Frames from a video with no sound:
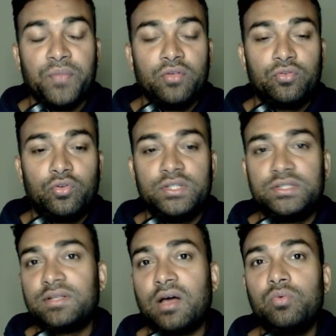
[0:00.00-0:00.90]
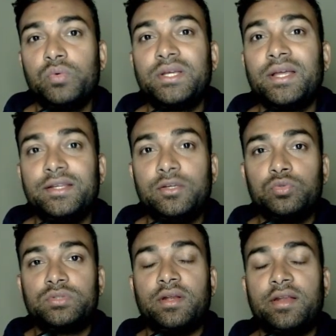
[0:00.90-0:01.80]
So this is how we can
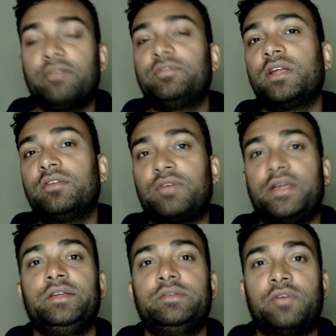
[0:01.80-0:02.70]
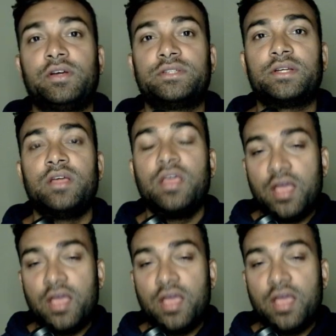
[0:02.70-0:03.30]
use left and find function,